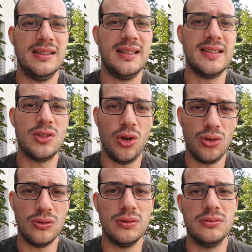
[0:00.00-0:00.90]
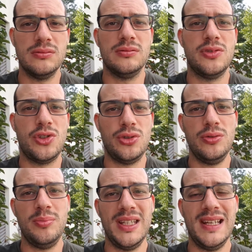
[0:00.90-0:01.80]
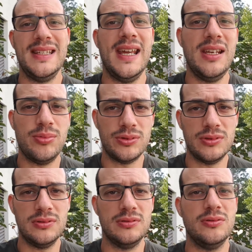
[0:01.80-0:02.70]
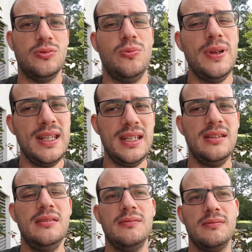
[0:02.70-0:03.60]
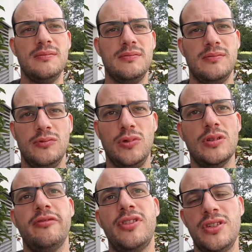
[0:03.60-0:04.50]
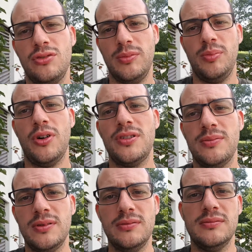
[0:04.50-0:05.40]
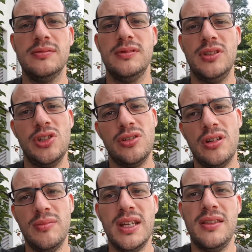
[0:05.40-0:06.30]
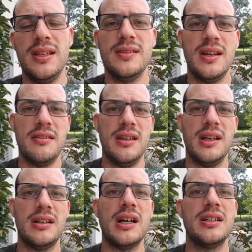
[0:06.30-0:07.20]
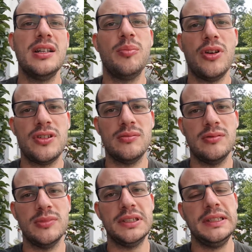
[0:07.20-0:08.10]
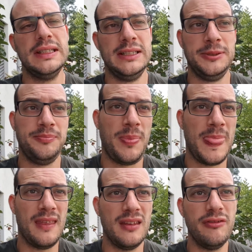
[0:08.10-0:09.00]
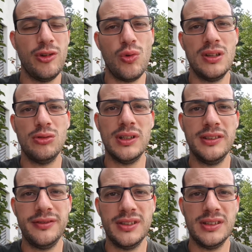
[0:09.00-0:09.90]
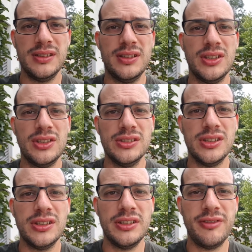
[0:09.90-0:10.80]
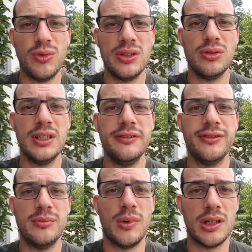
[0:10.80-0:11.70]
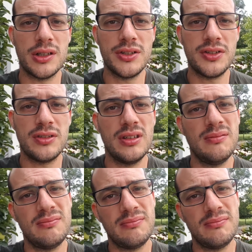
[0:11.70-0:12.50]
this goal should be attainable within, well, first should be possible. There's not many things that I think are impossible, but if you want to live on Mars, it